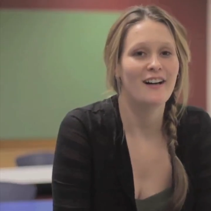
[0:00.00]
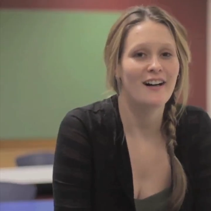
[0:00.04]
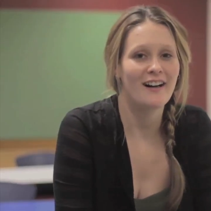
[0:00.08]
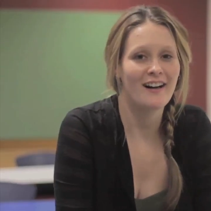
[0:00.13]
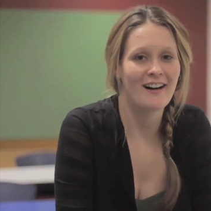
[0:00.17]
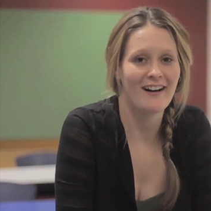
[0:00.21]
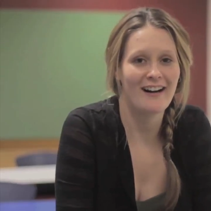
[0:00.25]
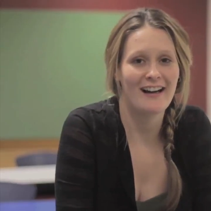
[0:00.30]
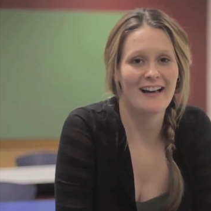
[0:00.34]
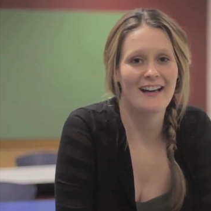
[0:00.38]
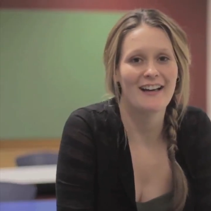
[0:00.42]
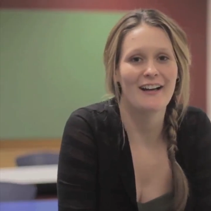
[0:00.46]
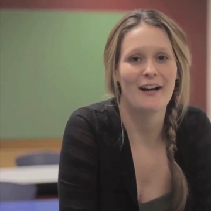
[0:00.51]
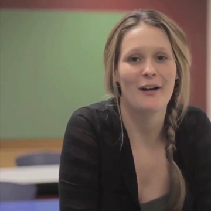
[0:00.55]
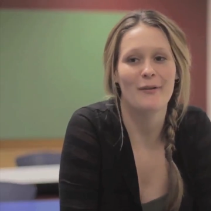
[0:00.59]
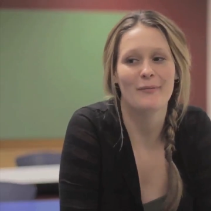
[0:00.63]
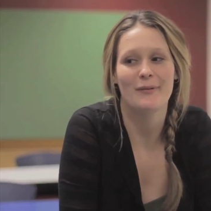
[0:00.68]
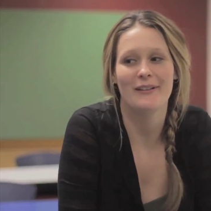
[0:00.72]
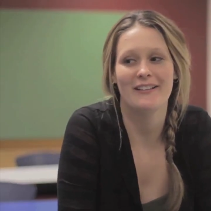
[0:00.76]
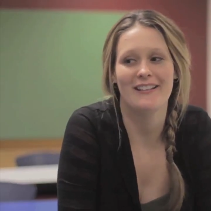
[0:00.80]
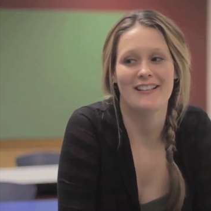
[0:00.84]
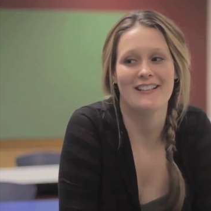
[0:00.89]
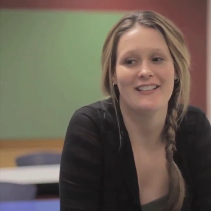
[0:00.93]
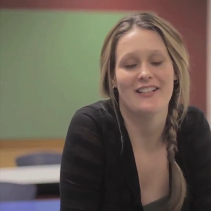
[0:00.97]
Hi, I'm
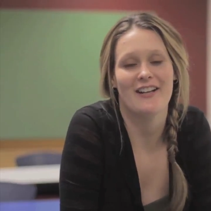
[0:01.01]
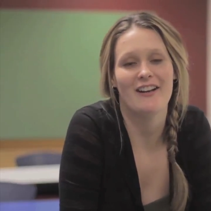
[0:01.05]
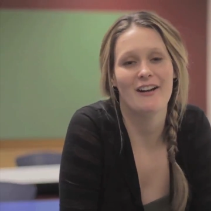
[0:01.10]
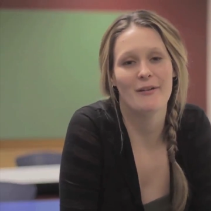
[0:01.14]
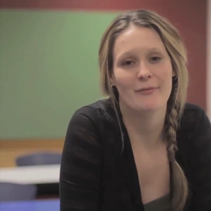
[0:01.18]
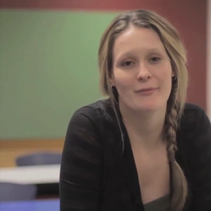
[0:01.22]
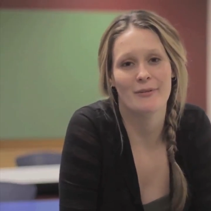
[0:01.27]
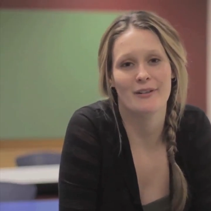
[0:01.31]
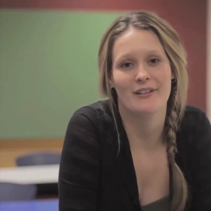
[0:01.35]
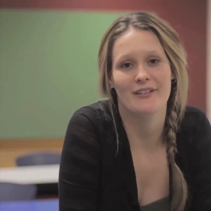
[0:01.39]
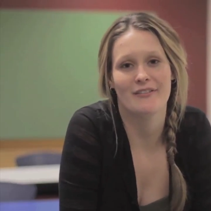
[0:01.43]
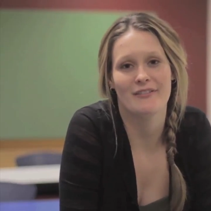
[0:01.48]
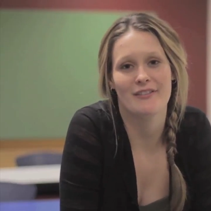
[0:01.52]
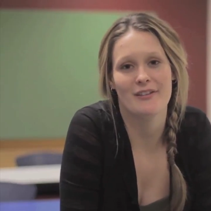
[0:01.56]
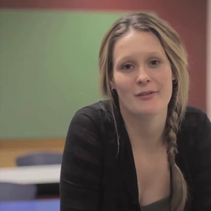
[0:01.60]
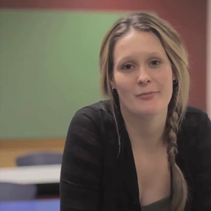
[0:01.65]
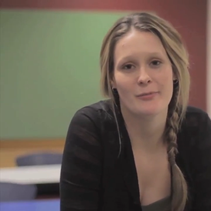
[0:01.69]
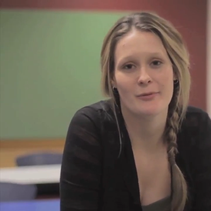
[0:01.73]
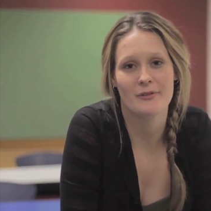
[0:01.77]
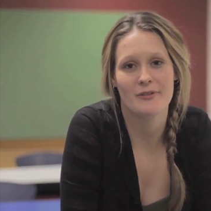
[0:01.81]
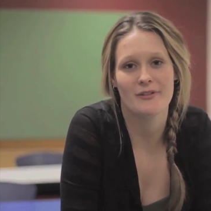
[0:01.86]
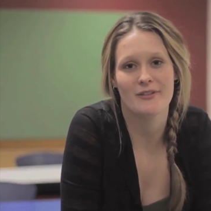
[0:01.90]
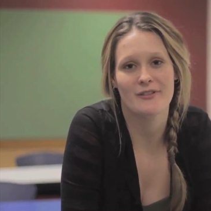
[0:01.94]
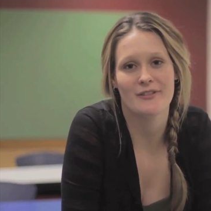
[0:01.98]
Alicia. I'm one of the
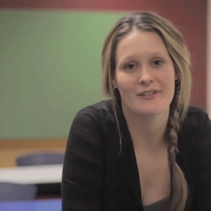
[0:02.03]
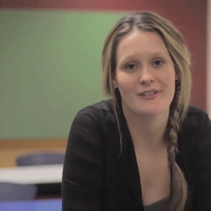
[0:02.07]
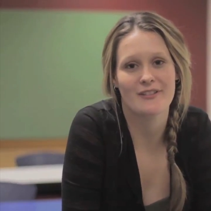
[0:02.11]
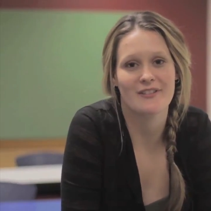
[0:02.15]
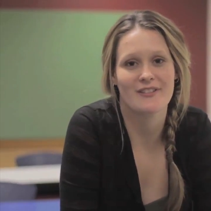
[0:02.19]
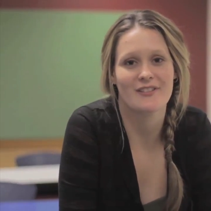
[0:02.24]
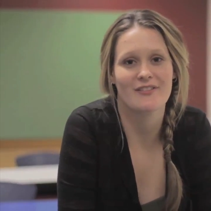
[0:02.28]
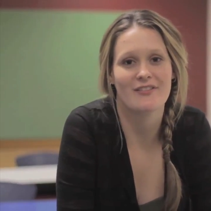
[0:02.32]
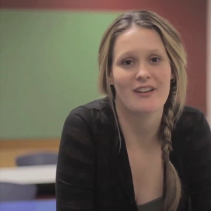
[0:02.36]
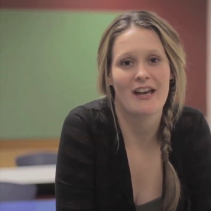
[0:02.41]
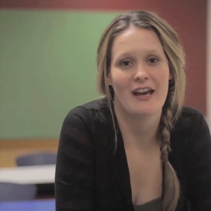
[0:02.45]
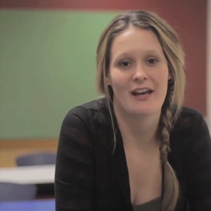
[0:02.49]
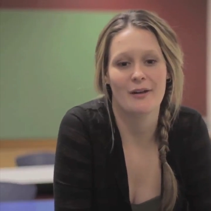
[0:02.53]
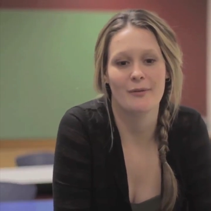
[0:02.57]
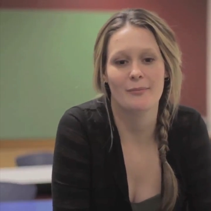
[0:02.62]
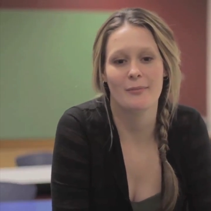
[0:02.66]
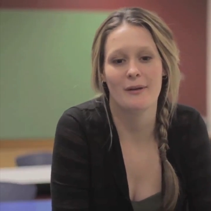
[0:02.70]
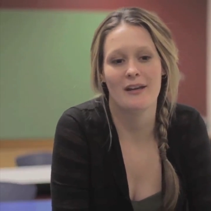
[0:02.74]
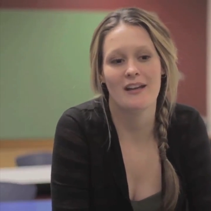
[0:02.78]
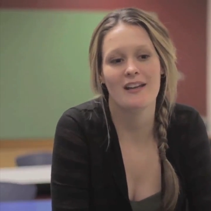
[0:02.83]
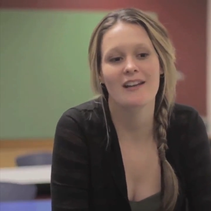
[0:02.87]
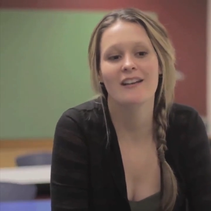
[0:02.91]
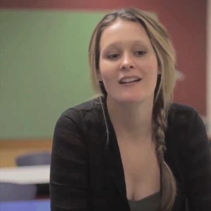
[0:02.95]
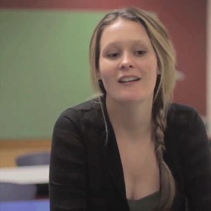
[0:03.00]
producers of
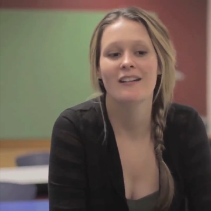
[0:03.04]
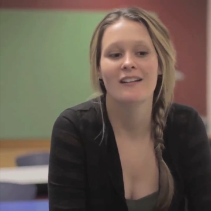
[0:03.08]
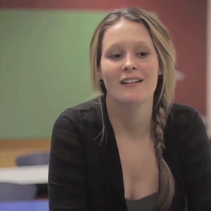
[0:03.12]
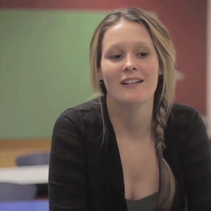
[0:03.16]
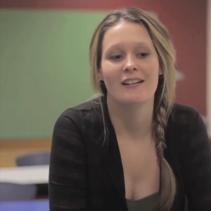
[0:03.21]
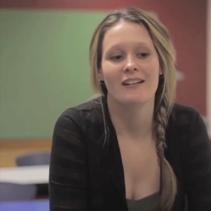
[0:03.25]
Canopy.